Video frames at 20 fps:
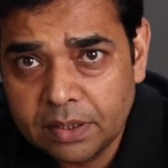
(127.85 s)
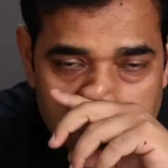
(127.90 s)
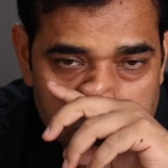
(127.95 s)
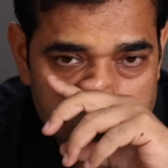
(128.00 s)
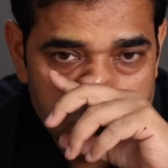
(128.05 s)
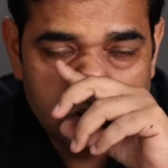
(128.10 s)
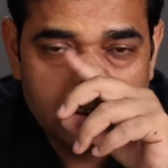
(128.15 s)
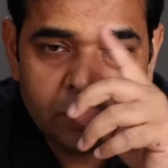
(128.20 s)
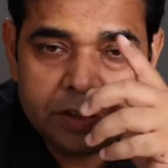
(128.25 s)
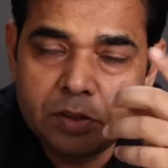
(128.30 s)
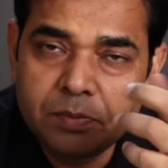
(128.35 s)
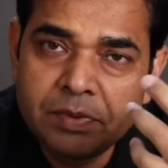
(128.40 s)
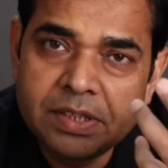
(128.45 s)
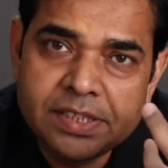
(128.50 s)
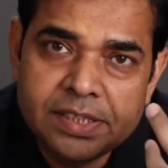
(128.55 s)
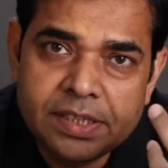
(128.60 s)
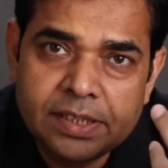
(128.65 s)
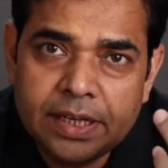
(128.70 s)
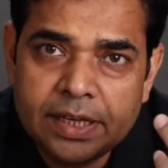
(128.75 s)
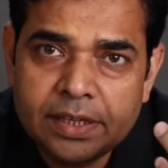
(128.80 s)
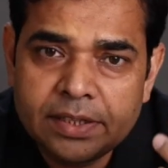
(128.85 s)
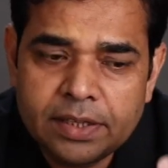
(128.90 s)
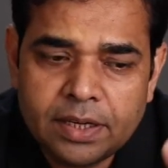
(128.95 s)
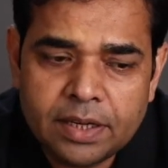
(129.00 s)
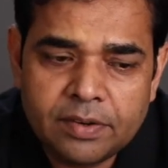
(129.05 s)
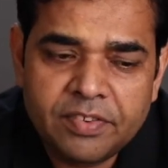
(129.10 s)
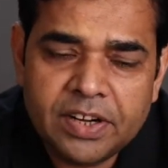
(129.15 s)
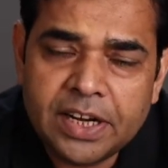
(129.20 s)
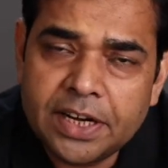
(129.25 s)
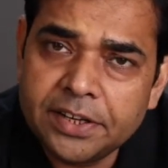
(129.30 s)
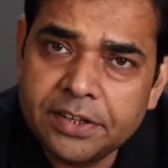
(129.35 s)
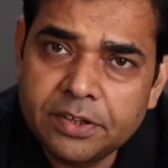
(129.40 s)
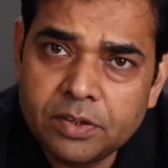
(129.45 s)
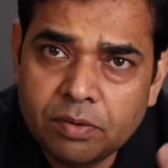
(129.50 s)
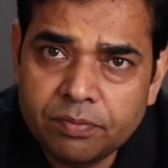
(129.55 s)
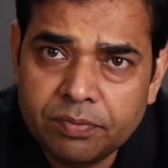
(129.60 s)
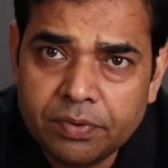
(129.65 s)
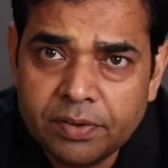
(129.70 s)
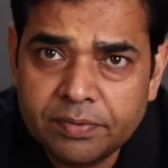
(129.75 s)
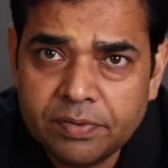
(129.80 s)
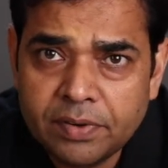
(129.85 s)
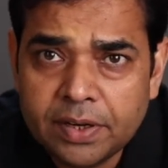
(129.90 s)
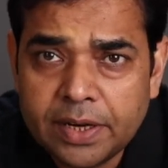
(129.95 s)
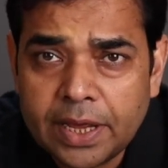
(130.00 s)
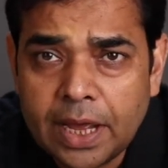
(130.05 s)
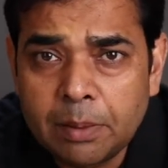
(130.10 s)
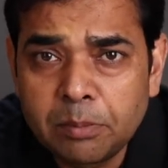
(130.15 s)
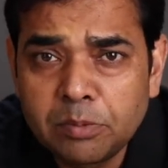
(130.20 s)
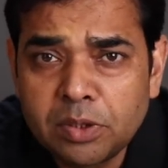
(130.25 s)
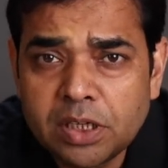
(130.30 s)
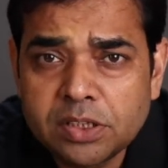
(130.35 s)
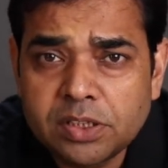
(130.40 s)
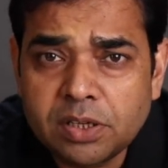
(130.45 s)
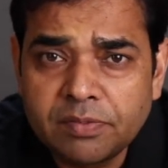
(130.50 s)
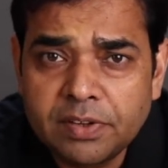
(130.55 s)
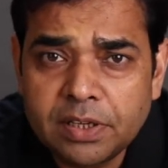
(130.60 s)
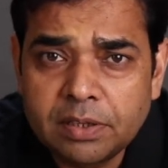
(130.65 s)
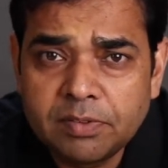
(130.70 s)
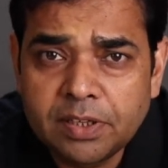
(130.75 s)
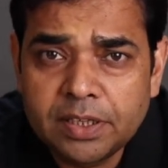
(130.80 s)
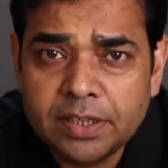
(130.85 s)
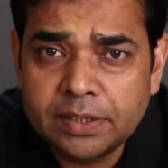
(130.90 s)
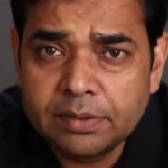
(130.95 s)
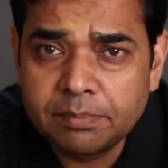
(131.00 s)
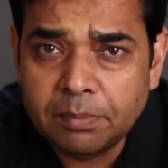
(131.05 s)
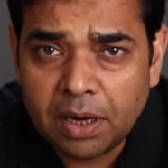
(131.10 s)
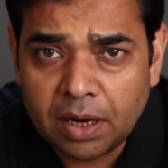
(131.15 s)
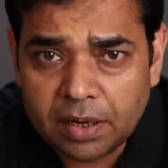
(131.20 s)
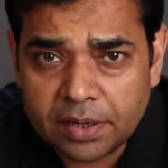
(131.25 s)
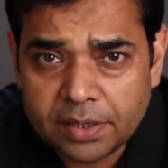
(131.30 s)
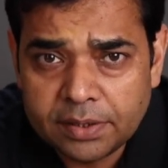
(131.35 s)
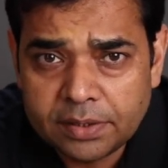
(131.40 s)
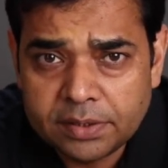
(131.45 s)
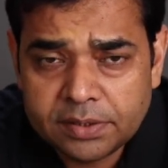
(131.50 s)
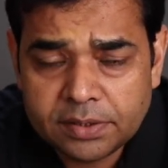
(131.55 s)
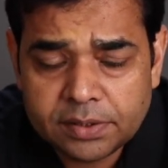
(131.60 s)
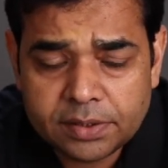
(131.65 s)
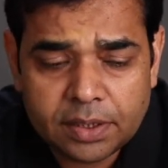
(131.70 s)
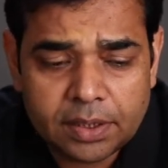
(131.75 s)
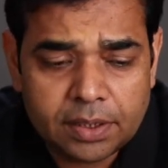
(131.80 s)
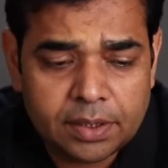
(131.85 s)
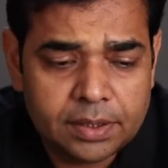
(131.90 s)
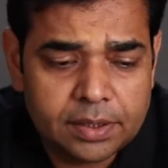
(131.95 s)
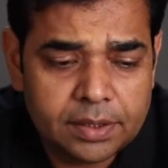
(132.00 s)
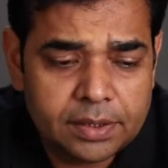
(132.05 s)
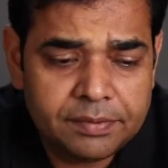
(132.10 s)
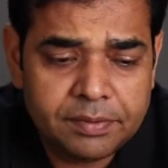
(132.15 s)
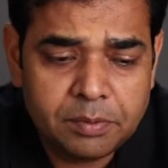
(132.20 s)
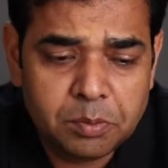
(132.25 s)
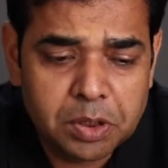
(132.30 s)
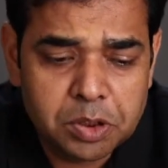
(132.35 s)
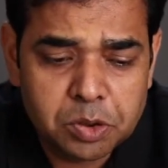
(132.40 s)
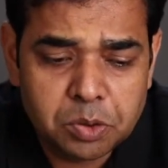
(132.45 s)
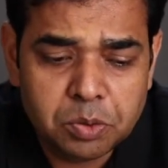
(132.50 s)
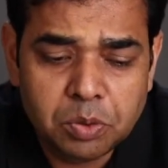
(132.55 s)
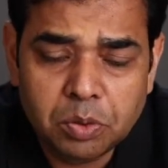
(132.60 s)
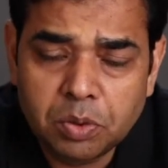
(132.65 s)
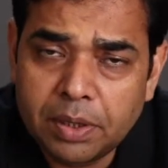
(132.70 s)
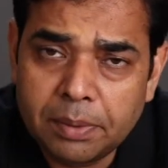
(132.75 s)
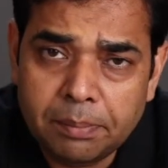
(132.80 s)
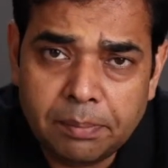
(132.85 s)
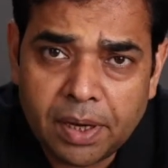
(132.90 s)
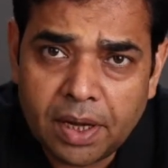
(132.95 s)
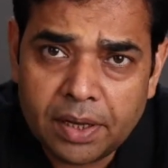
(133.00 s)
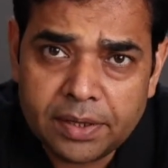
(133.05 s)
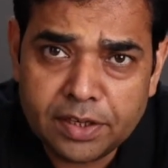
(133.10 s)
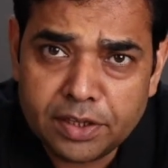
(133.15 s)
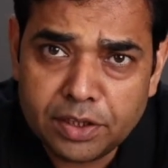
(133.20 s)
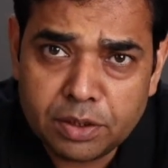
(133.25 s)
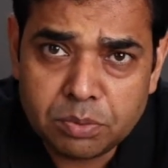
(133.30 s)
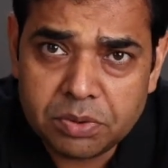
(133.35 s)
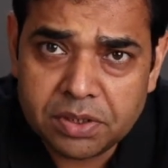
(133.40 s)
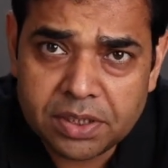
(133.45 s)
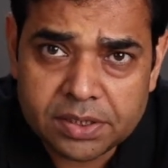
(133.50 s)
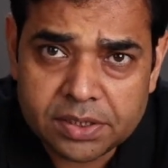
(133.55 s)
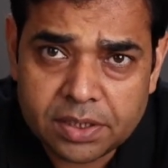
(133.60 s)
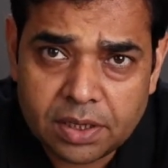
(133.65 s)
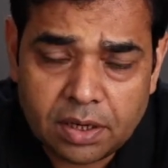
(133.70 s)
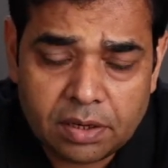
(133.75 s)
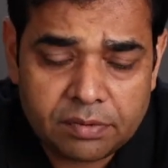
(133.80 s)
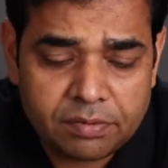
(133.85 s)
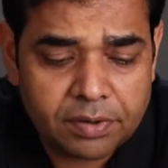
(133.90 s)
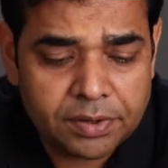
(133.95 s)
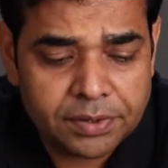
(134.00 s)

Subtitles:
So you will see that there are a variety of different cameras available in market if you want to go and buy a new DSLR for